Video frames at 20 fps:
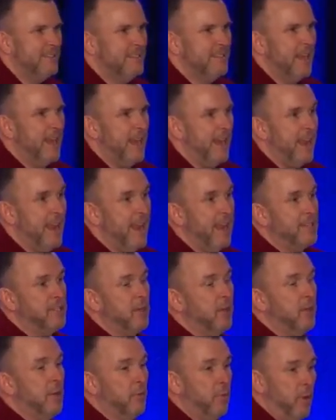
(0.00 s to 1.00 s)
And then I
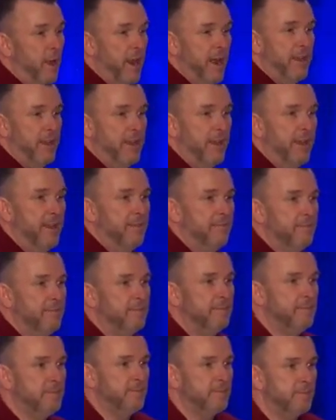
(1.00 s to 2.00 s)
told him what I'd done,
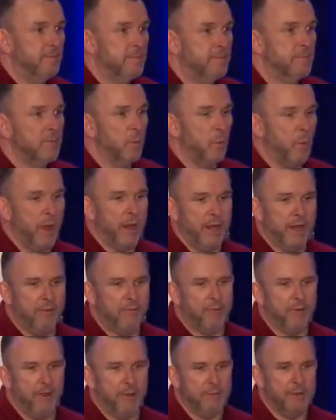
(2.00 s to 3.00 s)
waiting
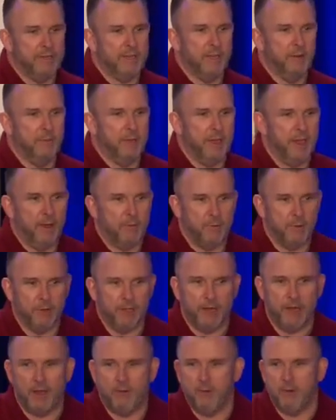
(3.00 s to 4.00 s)
for him to tell me how
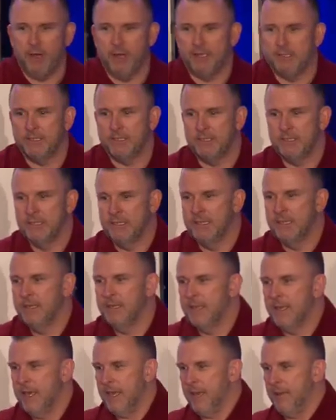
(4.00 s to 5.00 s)
brilliant I was
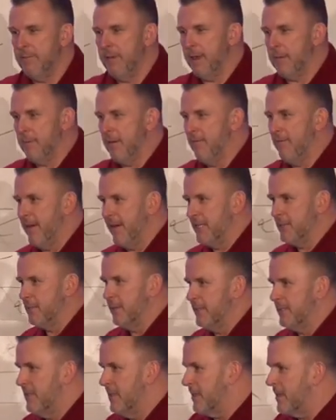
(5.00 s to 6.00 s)
and make me vice
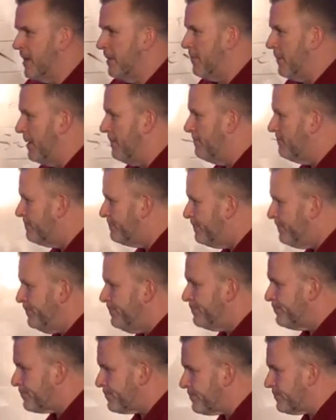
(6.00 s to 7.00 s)
president of the company.
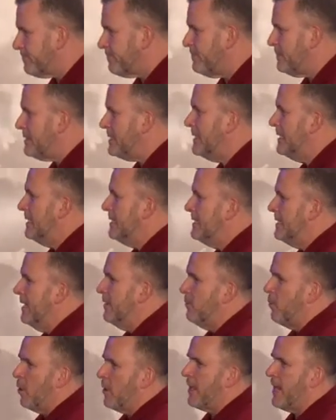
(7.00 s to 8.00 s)

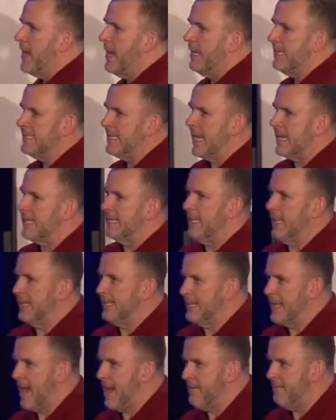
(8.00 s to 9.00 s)
Didn't work out exactly
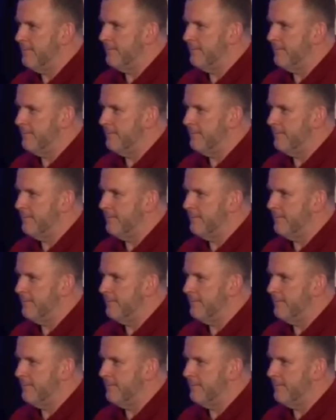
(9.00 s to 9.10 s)
like that.